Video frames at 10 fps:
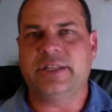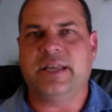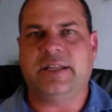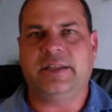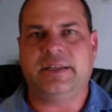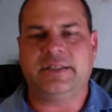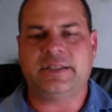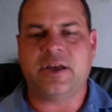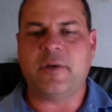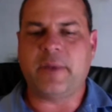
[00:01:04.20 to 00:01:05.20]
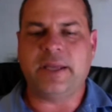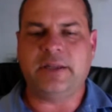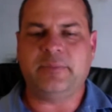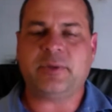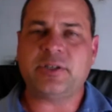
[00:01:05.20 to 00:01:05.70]
that has now made
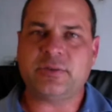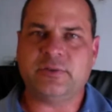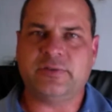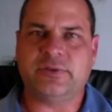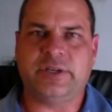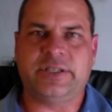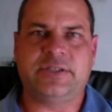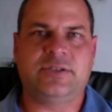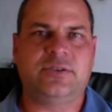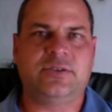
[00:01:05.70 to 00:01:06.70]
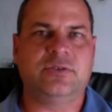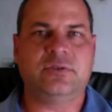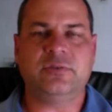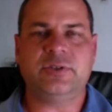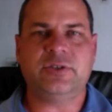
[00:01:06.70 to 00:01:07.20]
it possible for us to
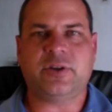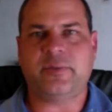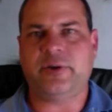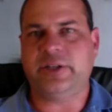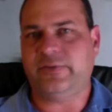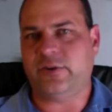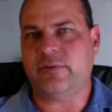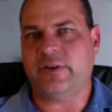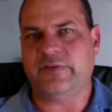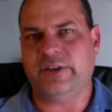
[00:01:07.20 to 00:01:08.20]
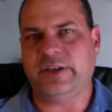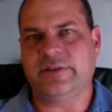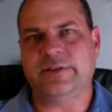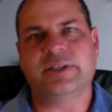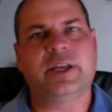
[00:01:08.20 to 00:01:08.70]
almost operate from our
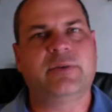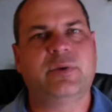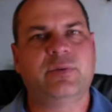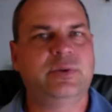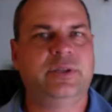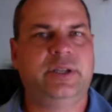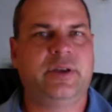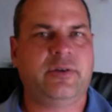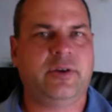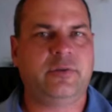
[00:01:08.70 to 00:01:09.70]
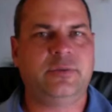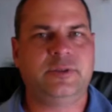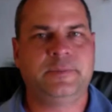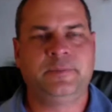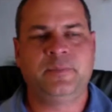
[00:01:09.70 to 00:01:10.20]
vehicles like we would in our
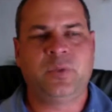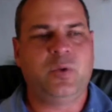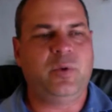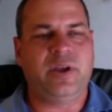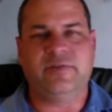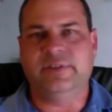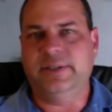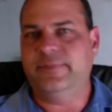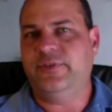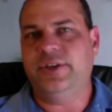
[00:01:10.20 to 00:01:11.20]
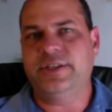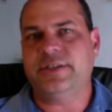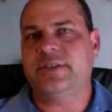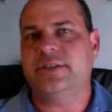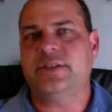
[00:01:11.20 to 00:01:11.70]
homes. We have deep
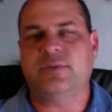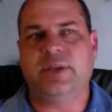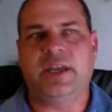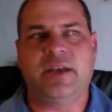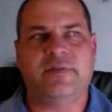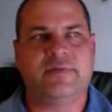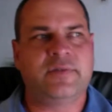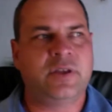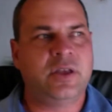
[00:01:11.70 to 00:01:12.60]
freezers, we have